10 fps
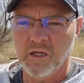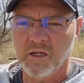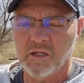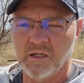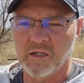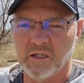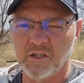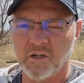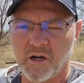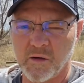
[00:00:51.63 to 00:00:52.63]

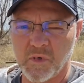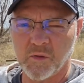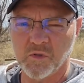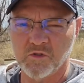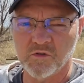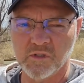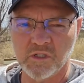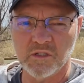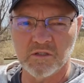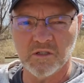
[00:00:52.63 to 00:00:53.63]
Crabapple
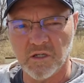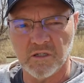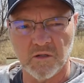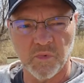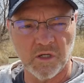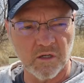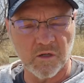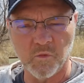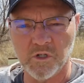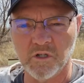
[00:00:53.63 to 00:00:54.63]
trees, kind of depending
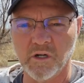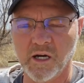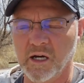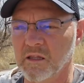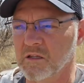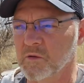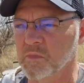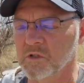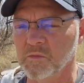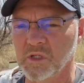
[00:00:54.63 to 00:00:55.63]
on where you're at, they're
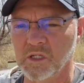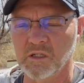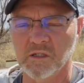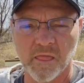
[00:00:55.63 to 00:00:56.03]
blooming.